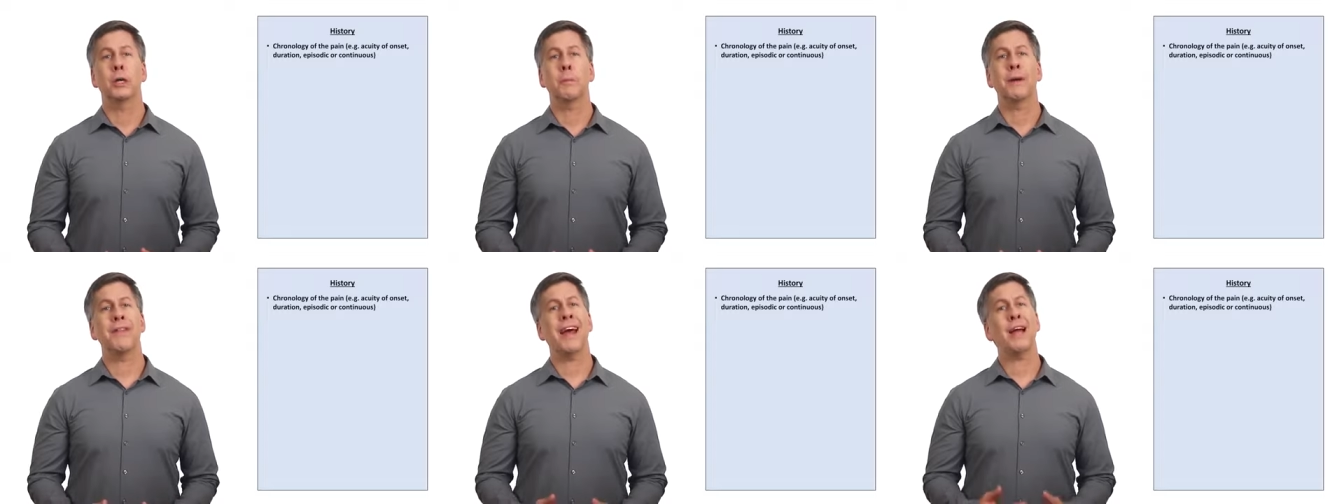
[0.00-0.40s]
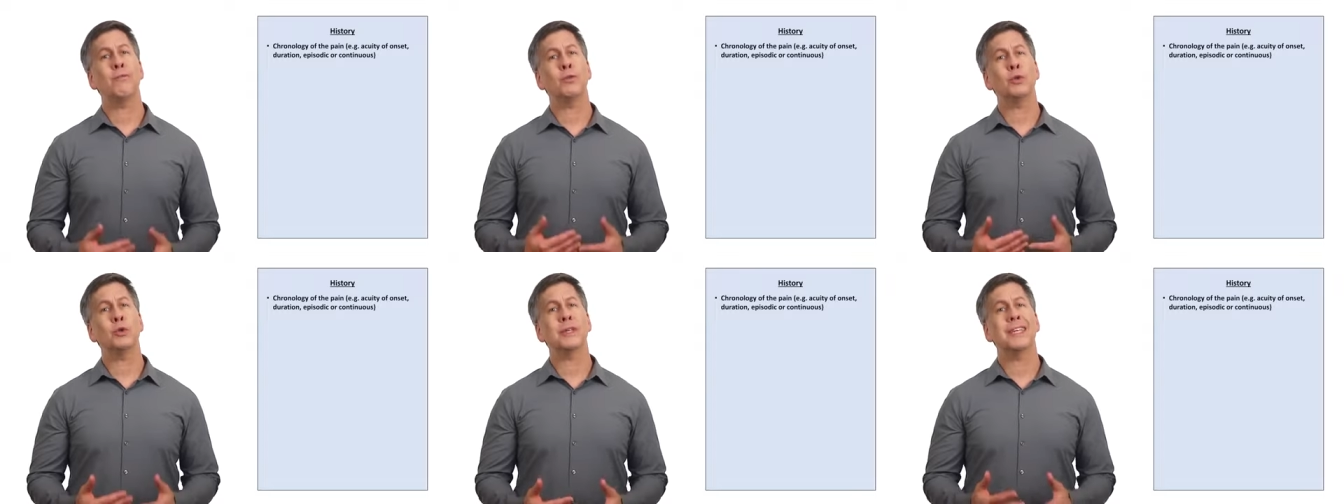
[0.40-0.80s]
But
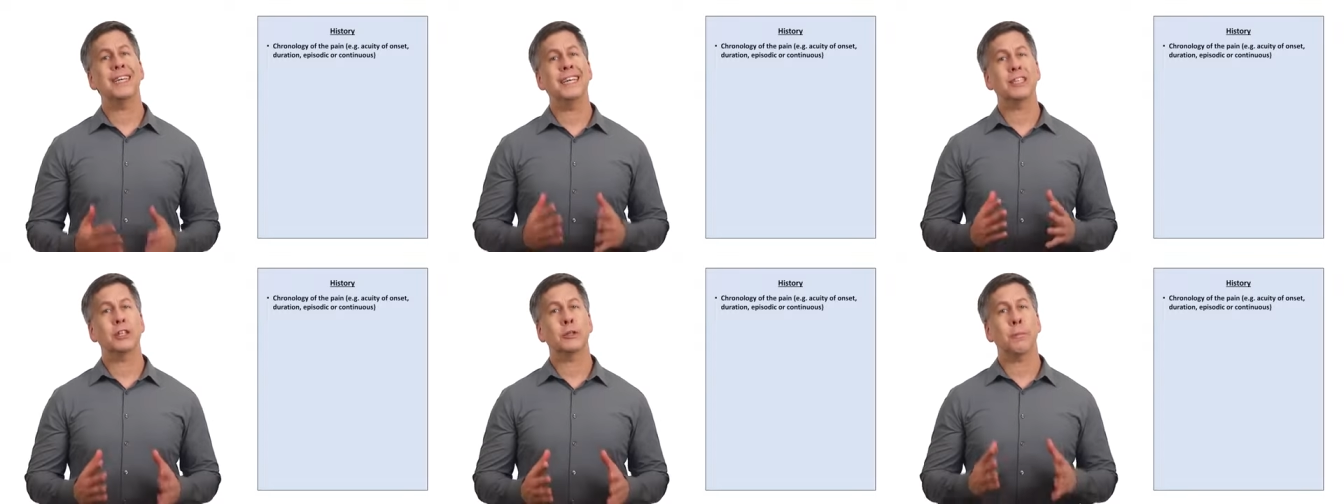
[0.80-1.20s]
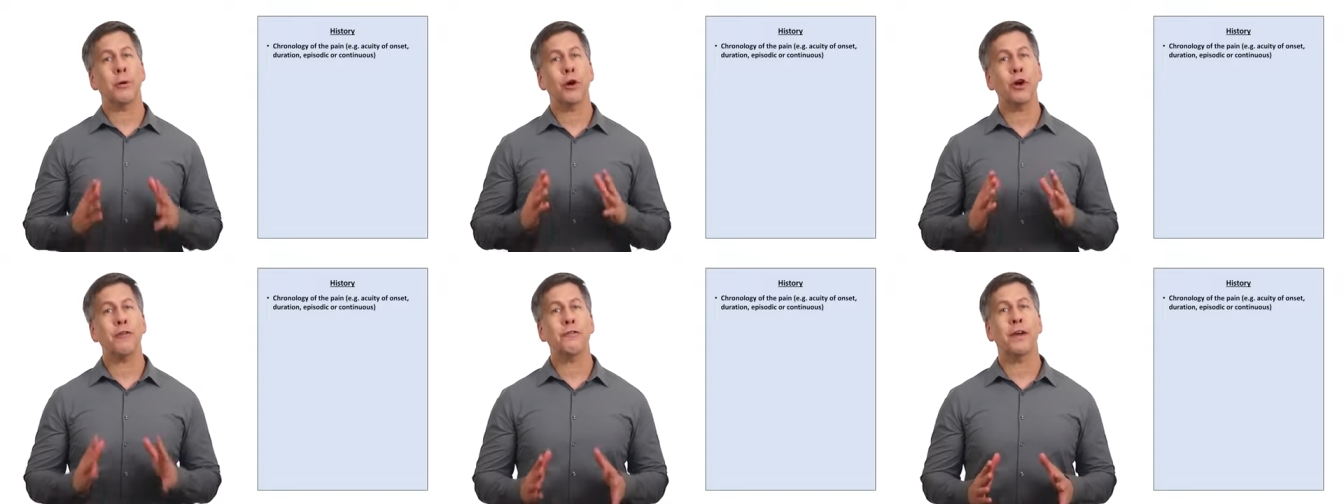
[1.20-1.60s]
that rule isn't
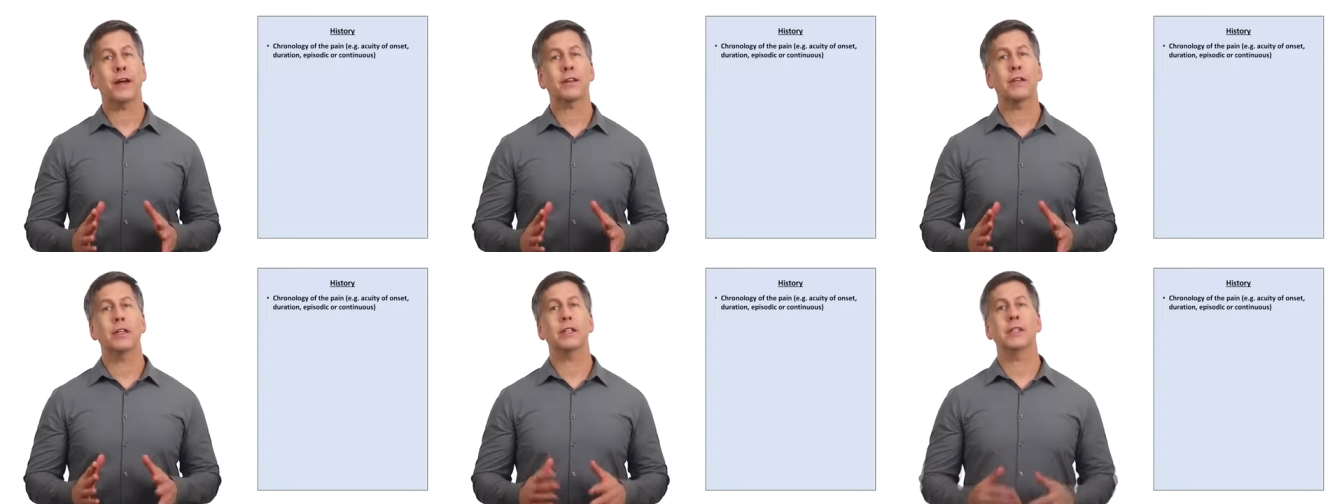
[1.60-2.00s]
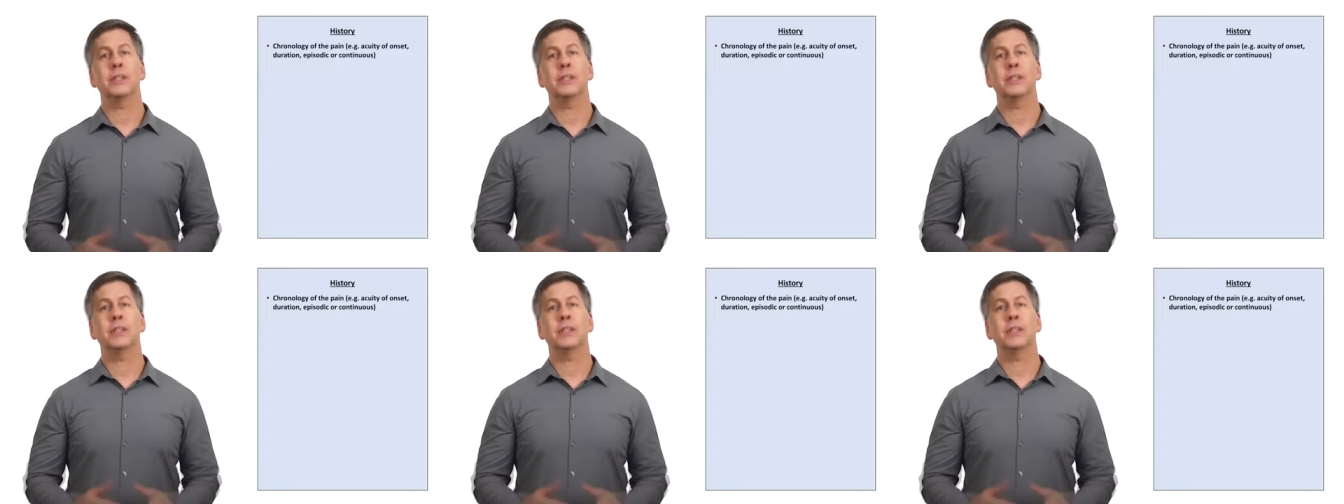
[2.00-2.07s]
perfect,